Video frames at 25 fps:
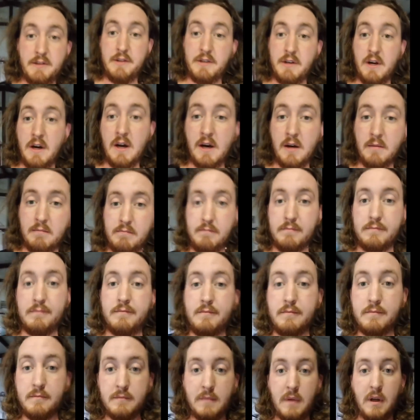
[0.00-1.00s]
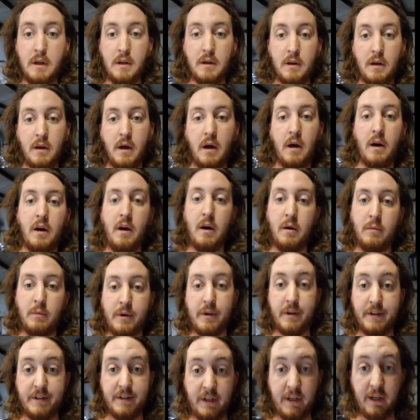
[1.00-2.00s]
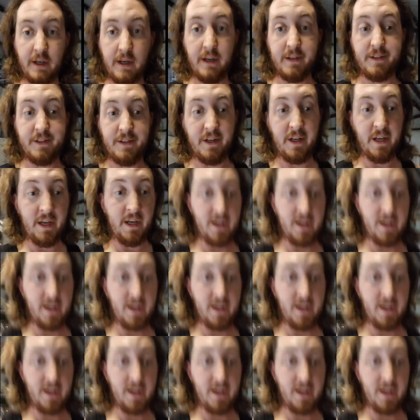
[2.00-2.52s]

shop because he has an